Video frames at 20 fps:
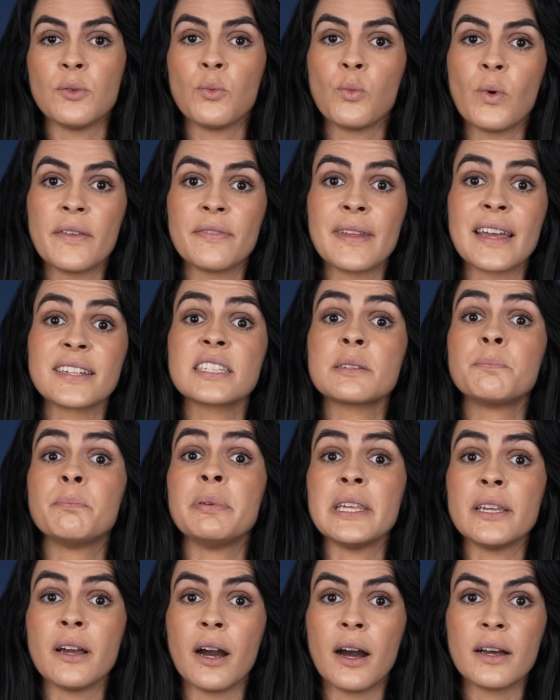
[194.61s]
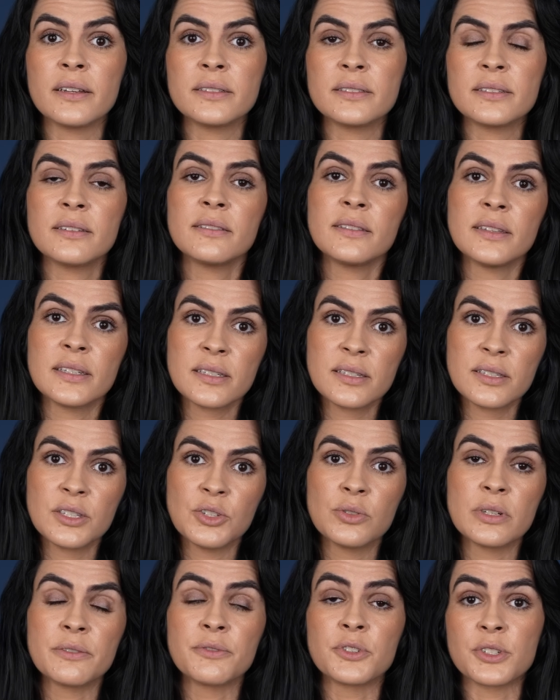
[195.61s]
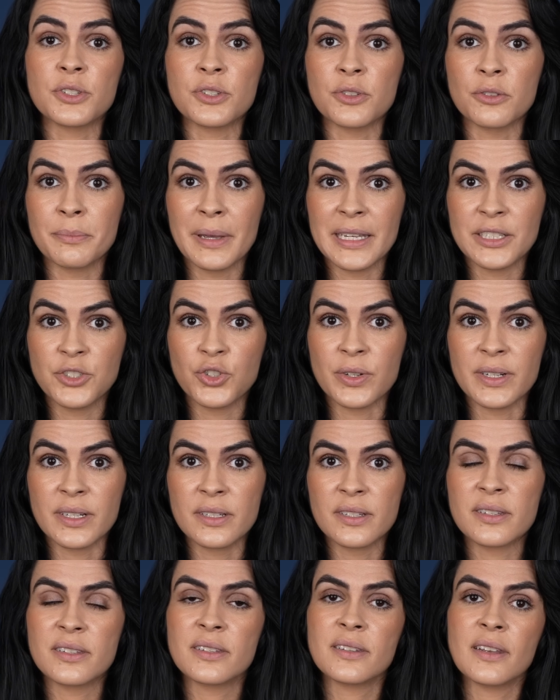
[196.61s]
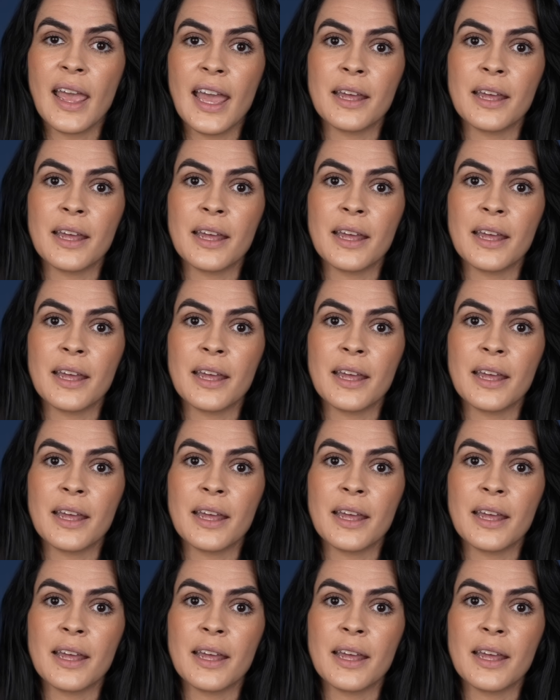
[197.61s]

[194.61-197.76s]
one that's beyond this universal matrix